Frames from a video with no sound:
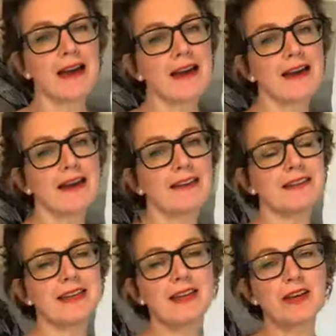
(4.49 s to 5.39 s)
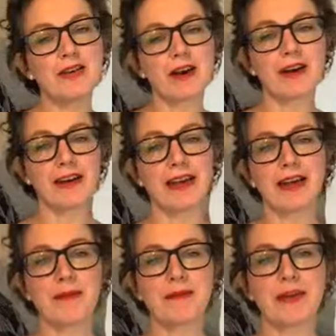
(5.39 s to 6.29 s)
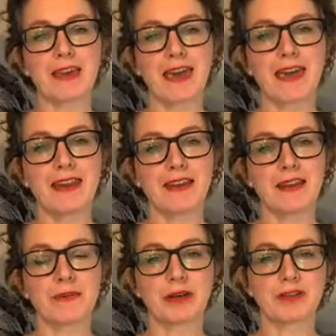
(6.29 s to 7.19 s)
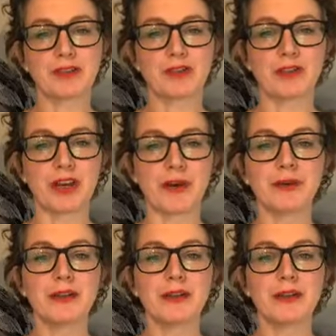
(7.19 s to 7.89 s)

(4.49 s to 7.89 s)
and here I am again in my studio